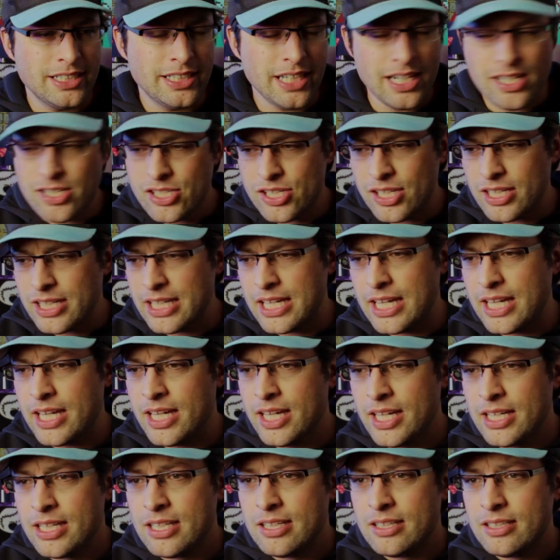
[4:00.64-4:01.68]

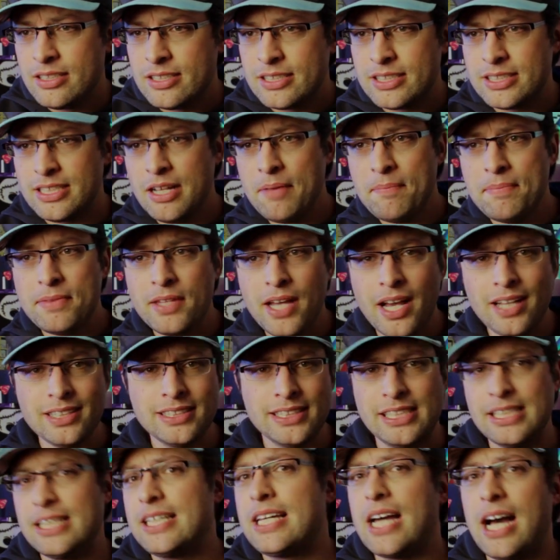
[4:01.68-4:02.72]
essentially some
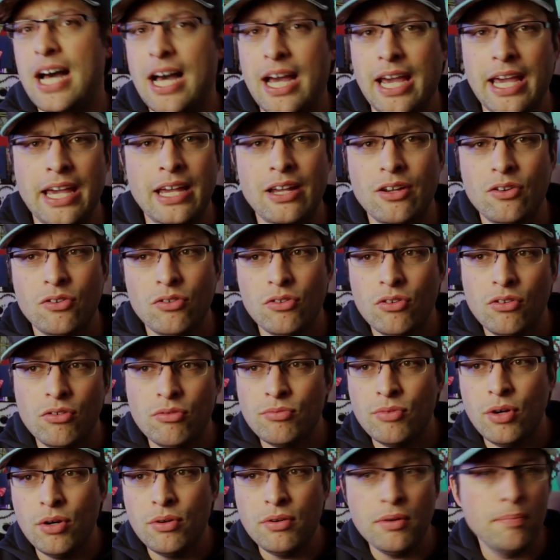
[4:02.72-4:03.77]
Nazi guy
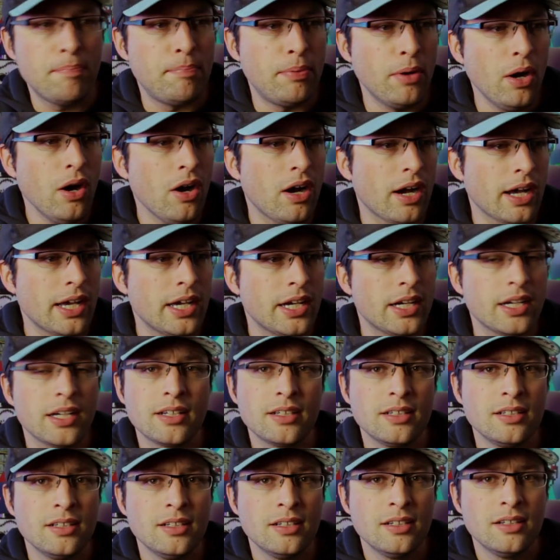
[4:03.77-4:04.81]
wrote a book
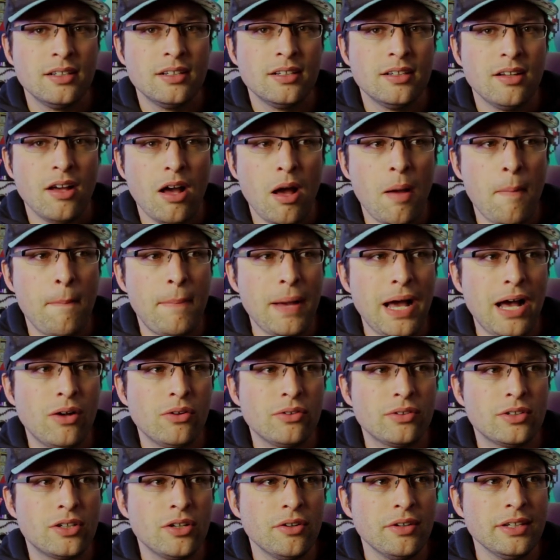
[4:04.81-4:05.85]

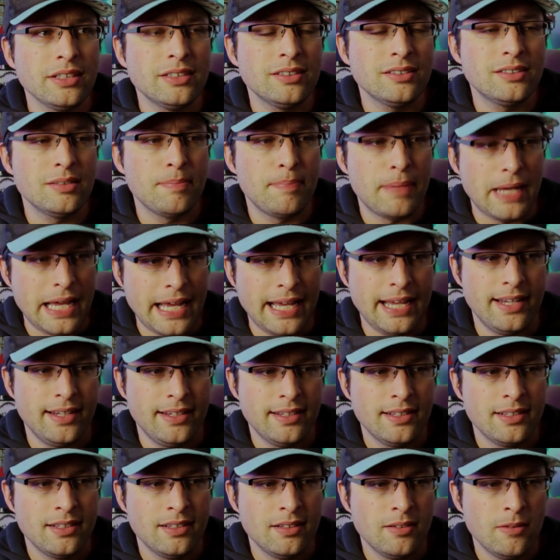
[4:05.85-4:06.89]
about going to Tibet.
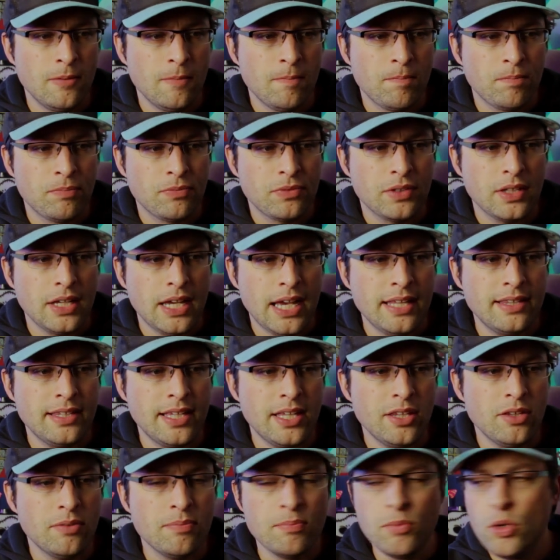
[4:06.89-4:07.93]
And
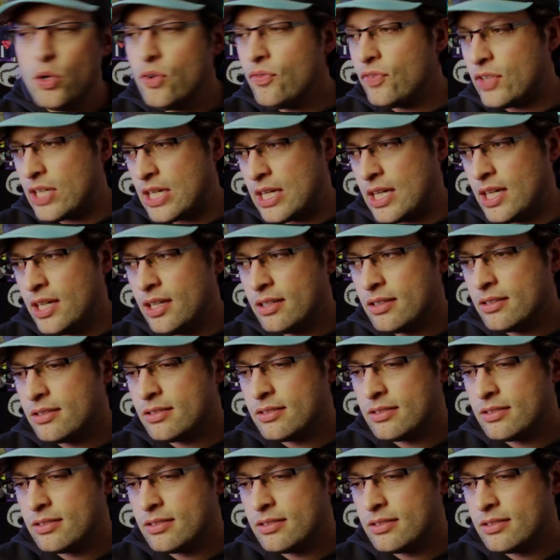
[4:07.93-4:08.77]
then the movie